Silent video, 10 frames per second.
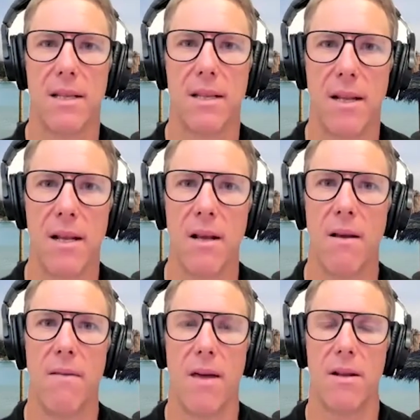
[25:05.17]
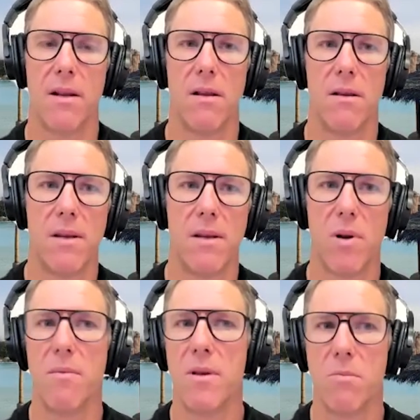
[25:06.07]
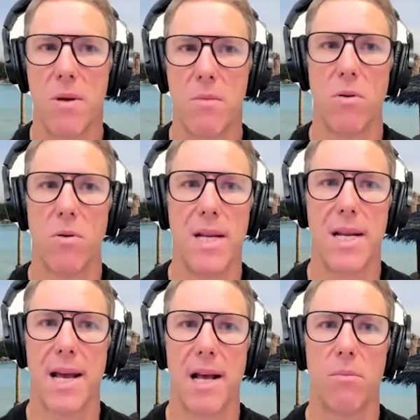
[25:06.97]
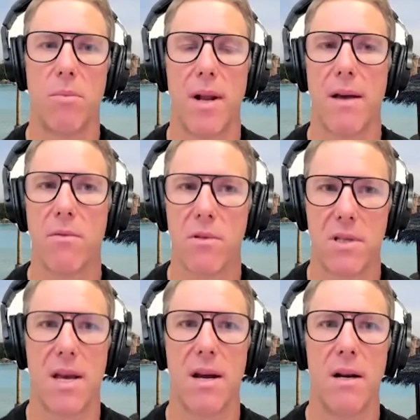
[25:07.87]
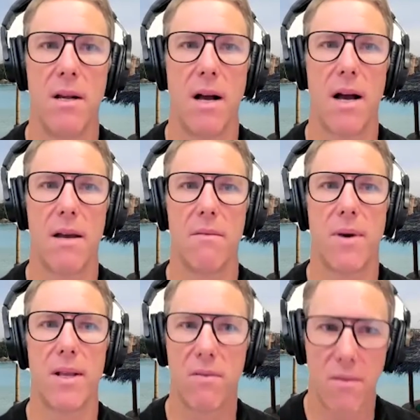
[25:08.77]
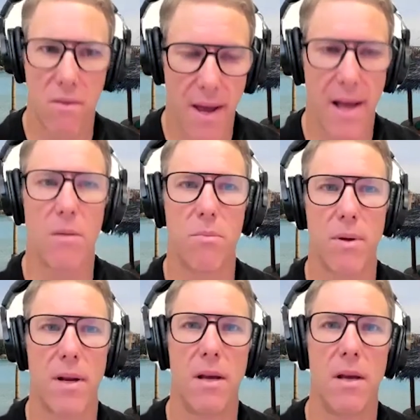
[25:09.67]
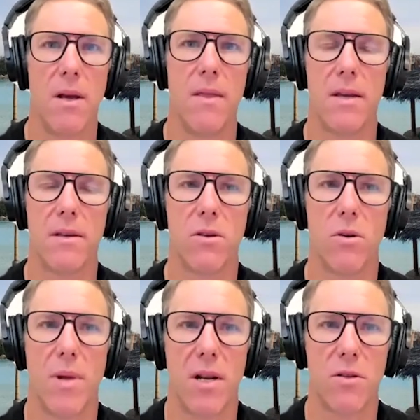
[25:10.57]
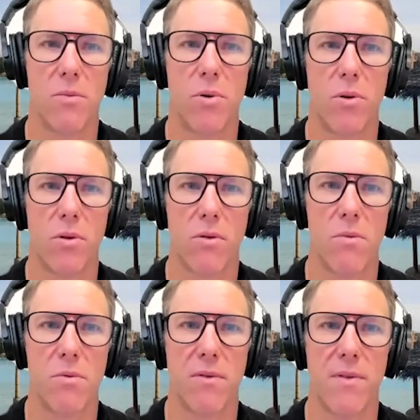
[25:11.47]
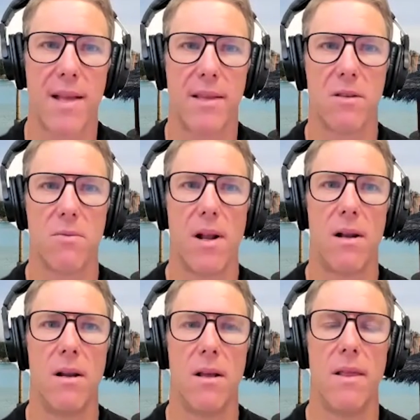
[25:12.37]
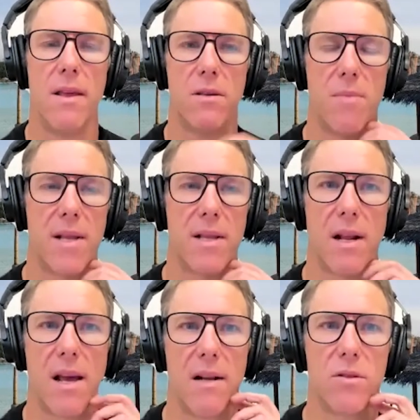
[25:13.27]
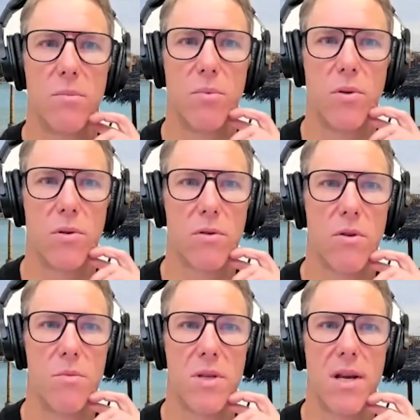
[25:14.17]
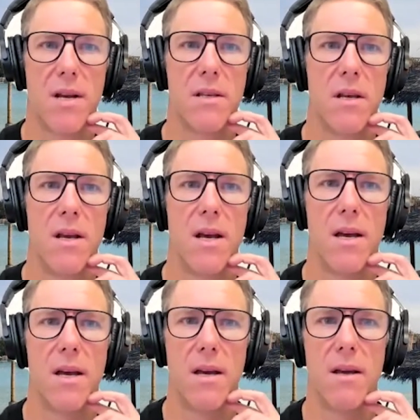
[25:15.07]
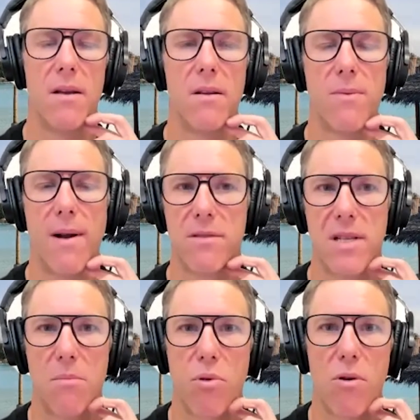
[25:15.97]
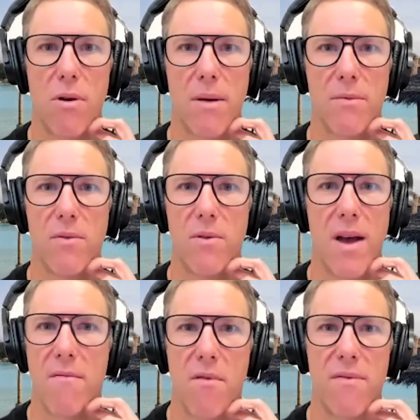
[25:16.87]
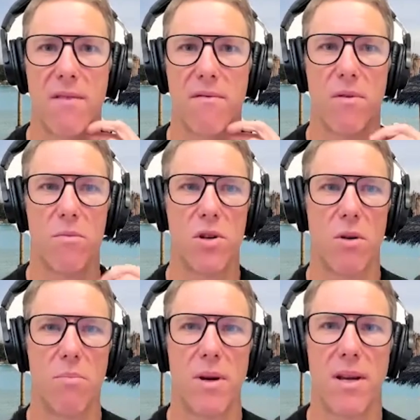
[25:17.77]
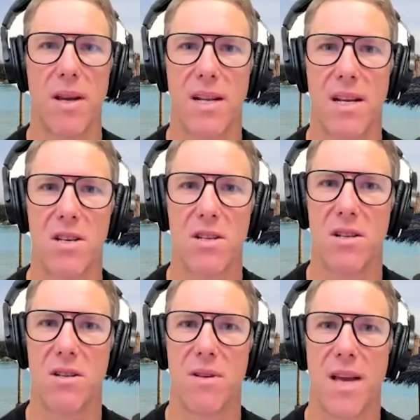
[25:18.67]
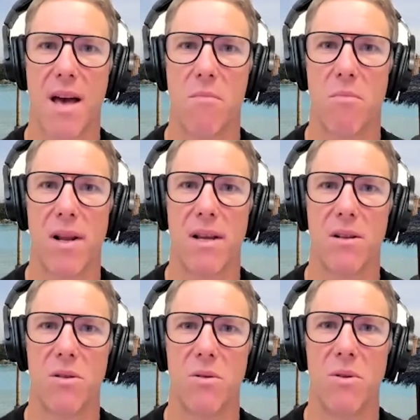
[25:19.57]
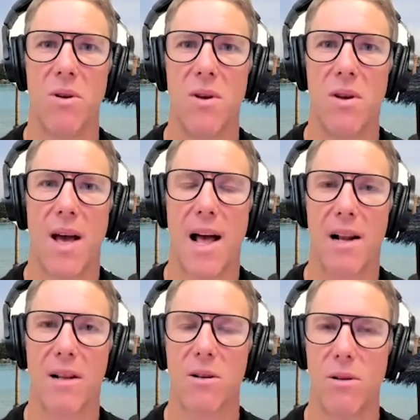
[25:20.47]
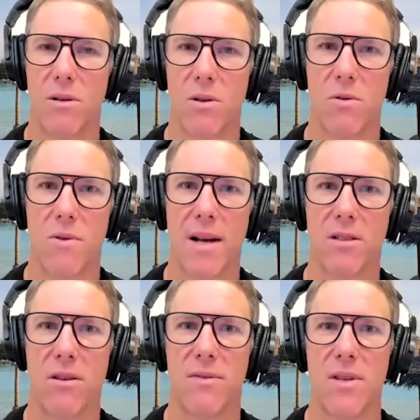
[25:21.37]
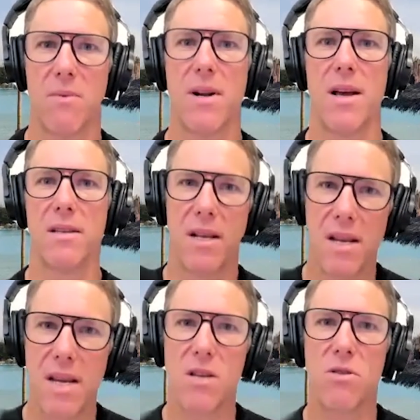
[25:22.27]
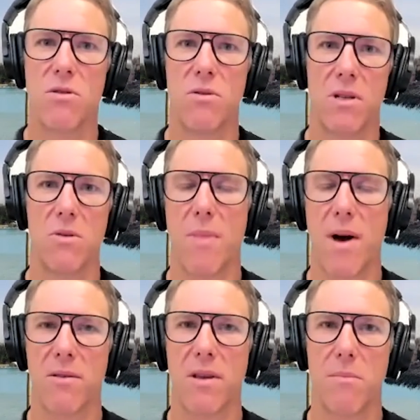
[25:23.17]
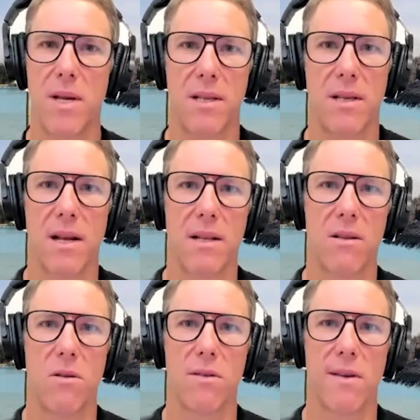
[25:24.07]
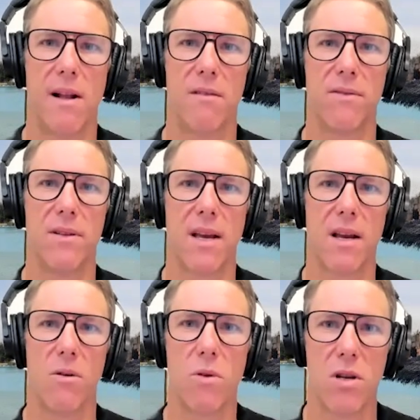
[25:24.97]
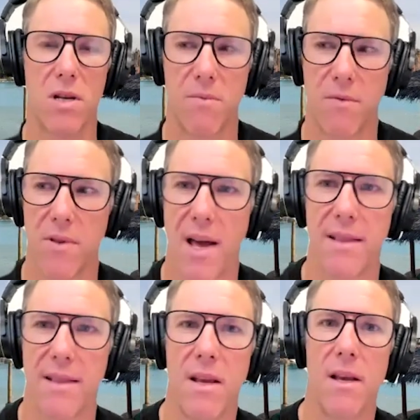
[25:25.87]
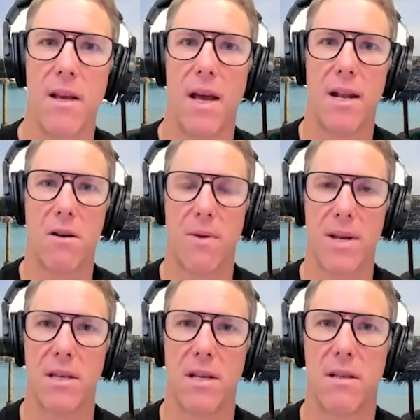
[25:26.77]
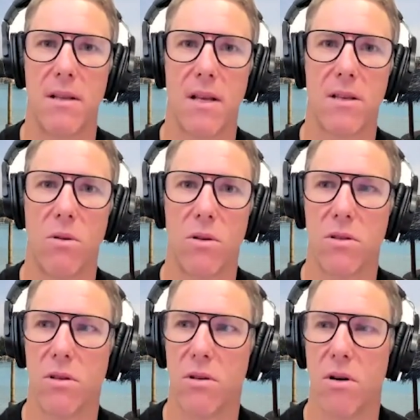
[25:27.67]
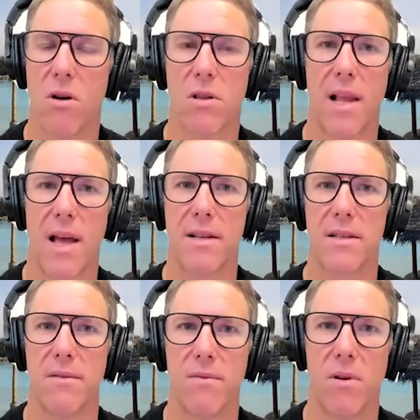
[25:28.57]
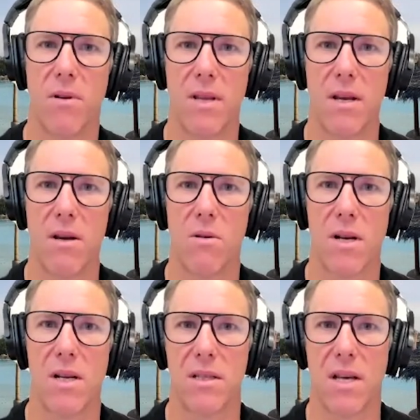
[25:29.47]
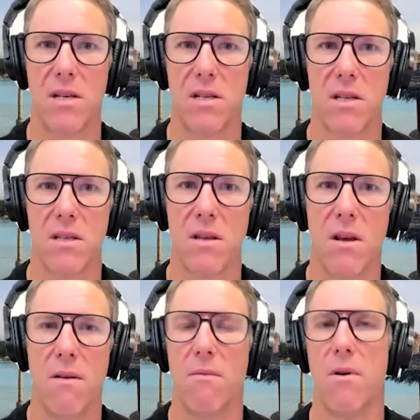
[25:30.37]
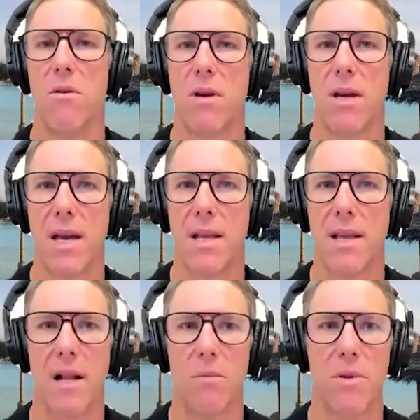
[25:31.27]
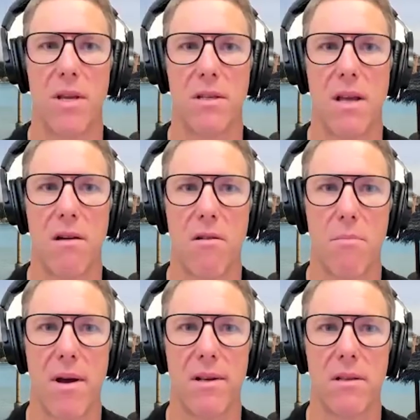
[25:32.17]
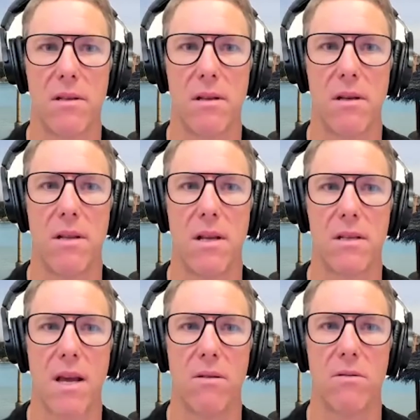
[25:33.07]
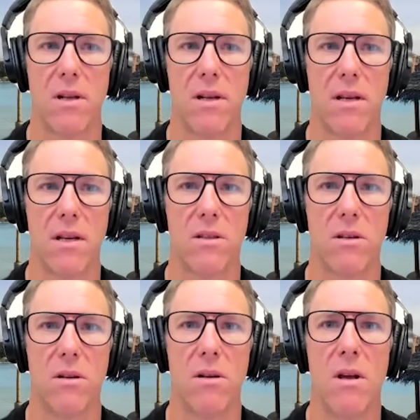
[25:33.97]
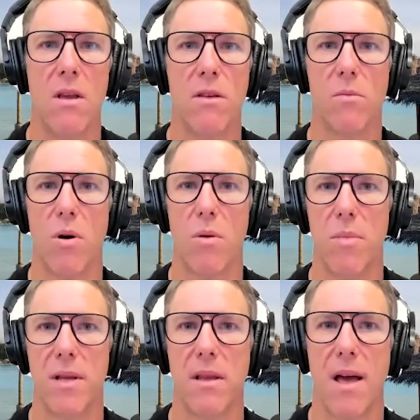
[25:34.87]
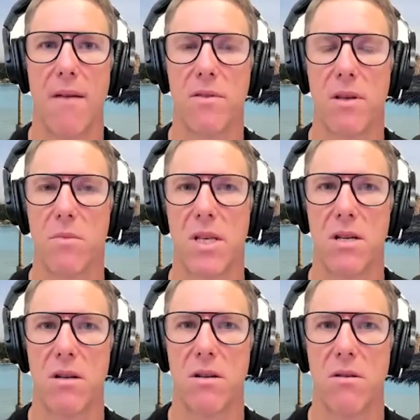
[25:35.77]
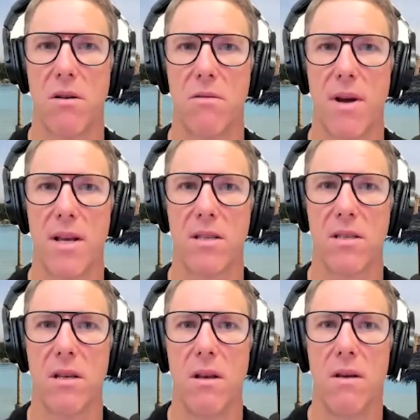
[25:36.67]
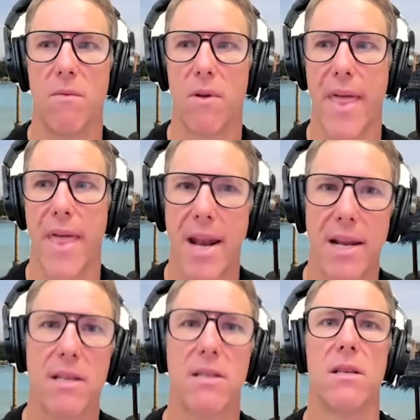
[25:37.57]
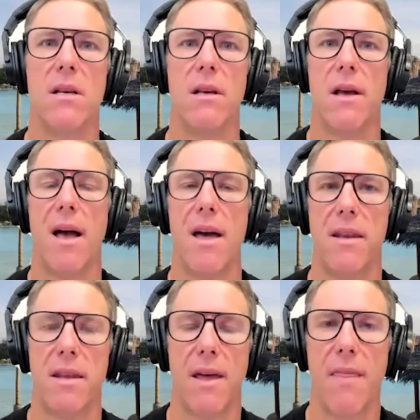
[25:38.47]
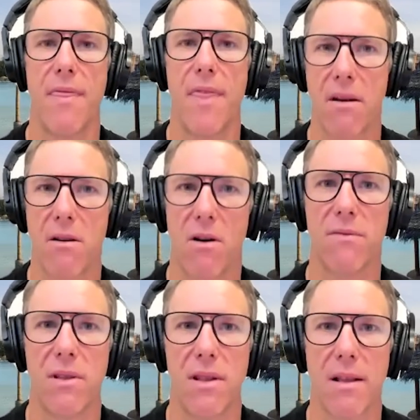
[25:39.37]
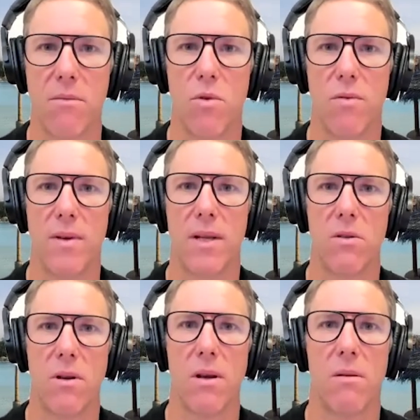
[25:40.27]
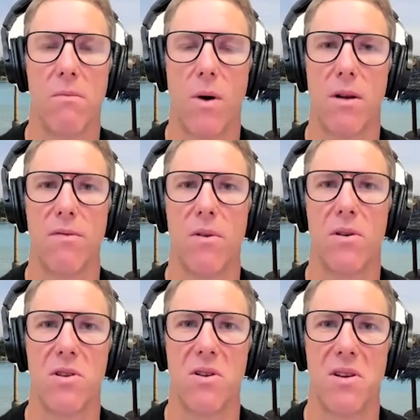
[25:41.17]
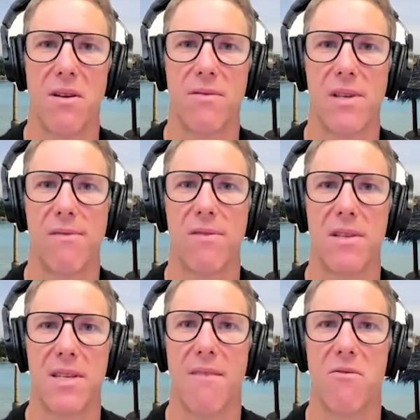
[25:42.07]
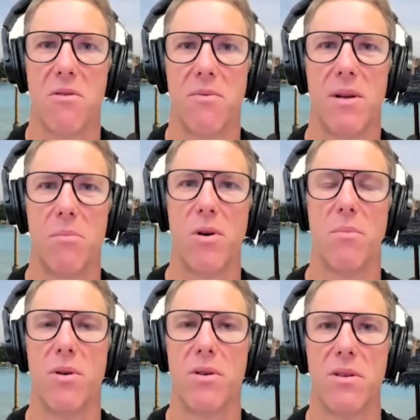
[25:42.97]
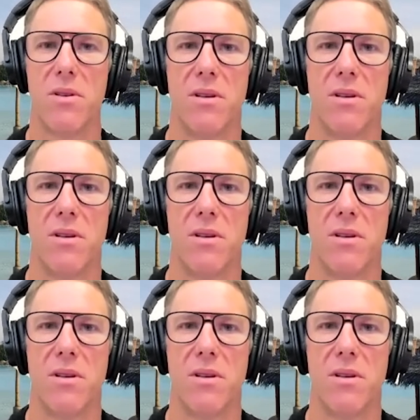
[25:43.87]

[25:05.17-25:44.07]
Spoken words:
And then simply if people need help, and I was there, I went to help. And there's so many support groups for that as well. There's mental health support groups. There's 12-step programs for everything from shopping addiction to gambling to alcohol to drugs. So if someone has any issues, it's about admitting that to yourself and take ownership for that and address it. There's also hotlines and volunteer organizations where you can get help. There's therapists, there's counseling and so on. So probably have some session to address what that is. And then after that, move into the wonderful journey of self-discovery with a purpose.